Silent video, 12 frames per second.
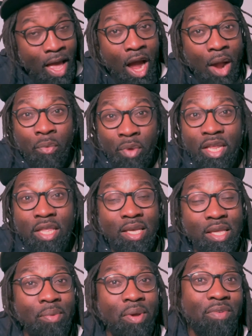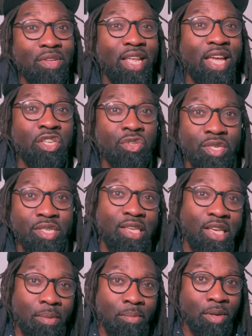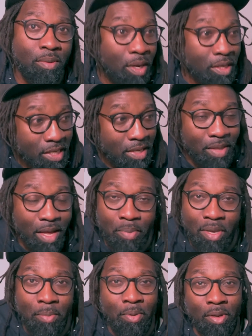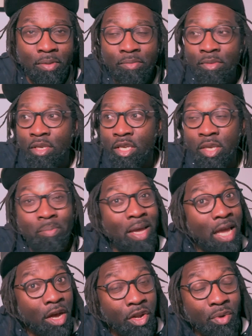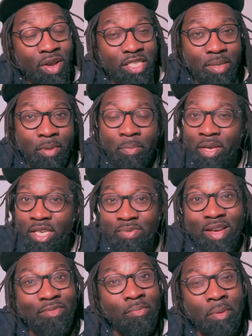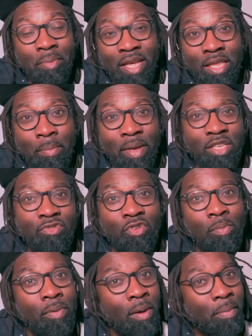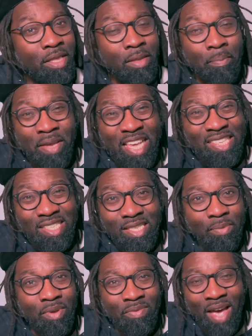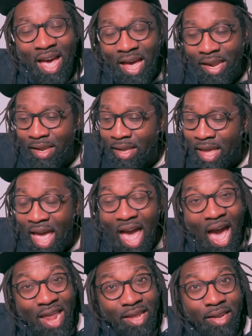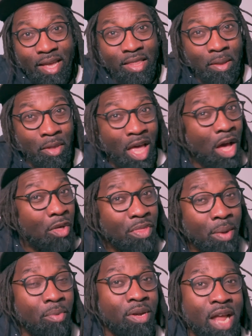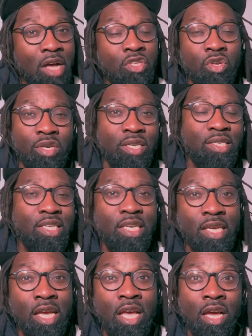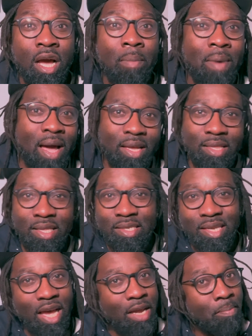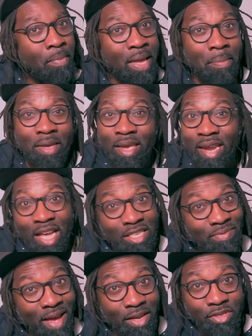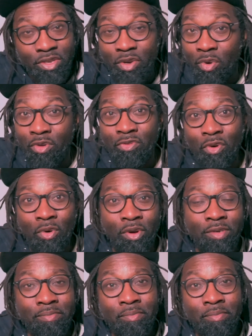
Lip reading: I really think that we have a dangerous team, a team that people, you may underestimate because we haven't been playing the best football, but the pieces that we've added and the health that we're now starting to see come back into the side may be an X factor going forward.